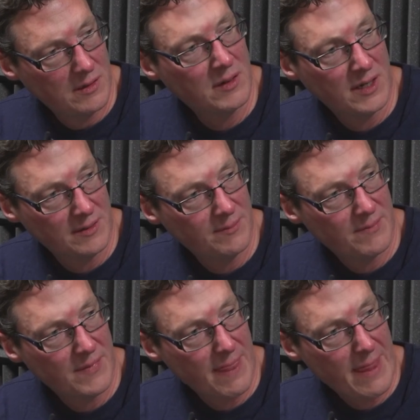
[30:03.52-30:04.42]
Right.
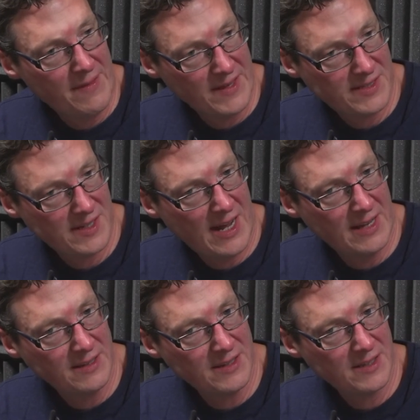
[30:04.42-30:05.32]
And is
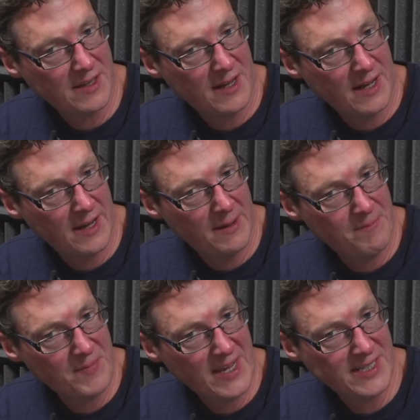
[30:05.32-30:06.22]

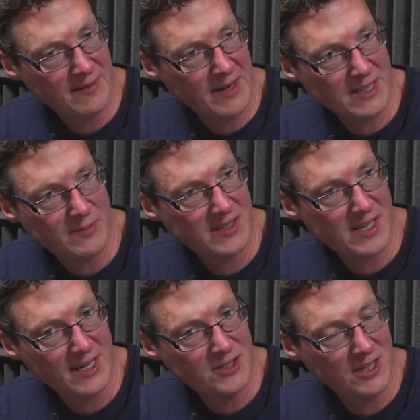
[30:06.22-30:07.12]
there an
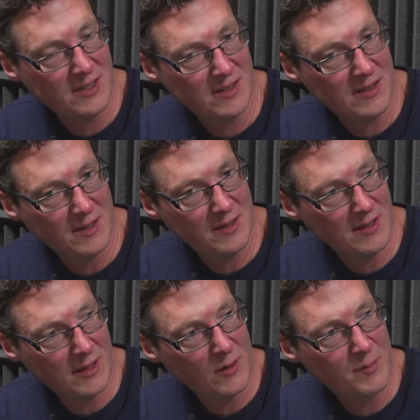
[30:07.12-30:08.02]
expectation that
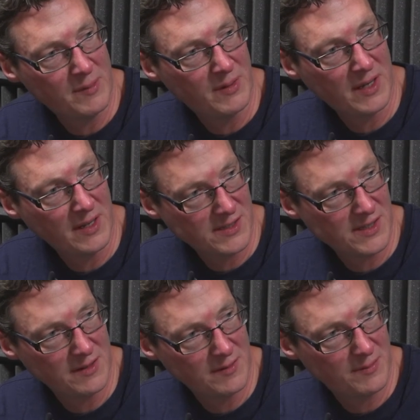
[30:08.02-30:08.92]
a lot of people are going to
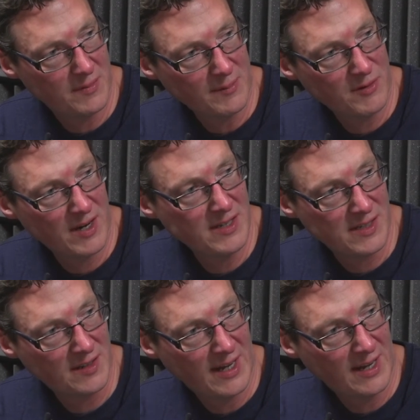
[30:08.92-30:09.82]
sort of upgrade
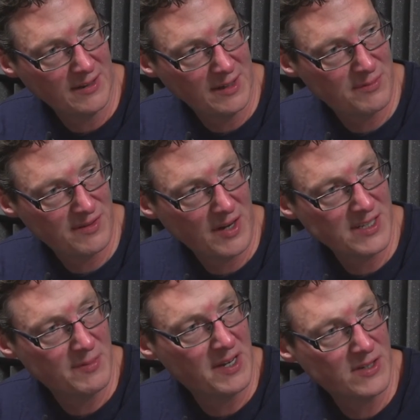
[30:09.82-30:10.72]
to that, and it
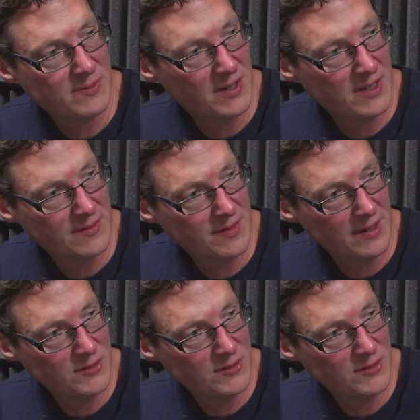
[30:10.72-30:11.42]
provides a bit of a spur to 5G?